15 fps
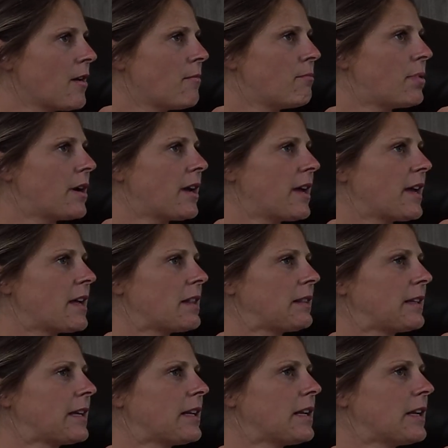But
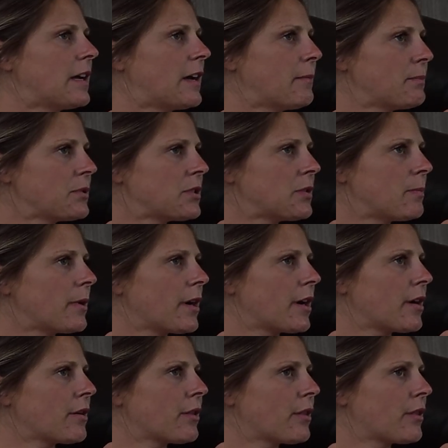leading up to
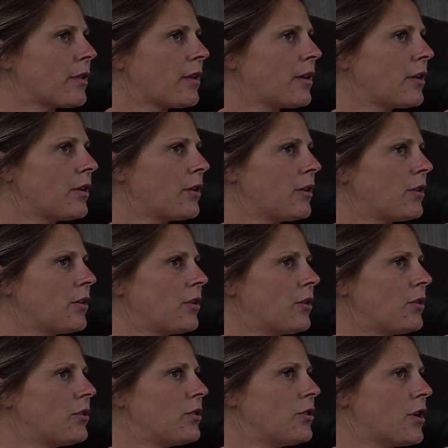birth,
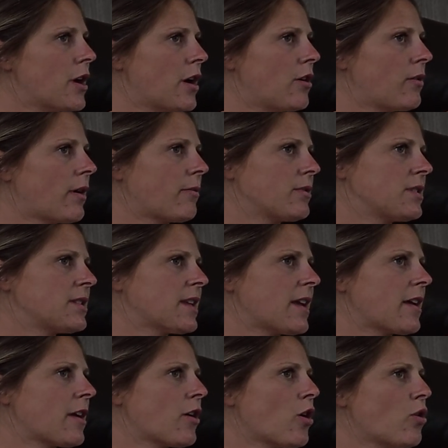no, I would
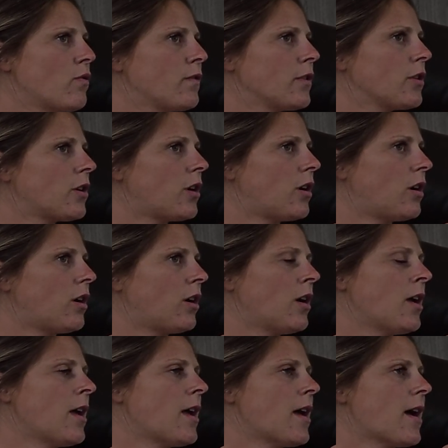say
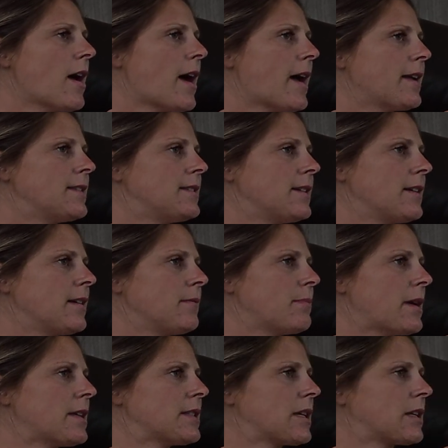overall, I did
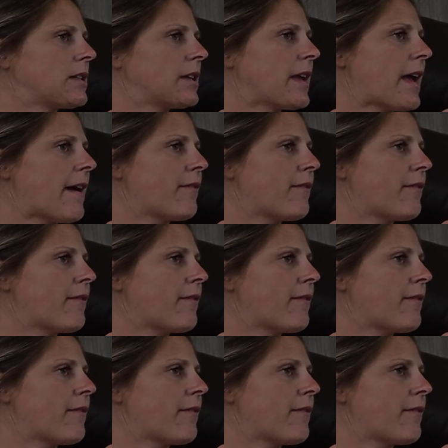basically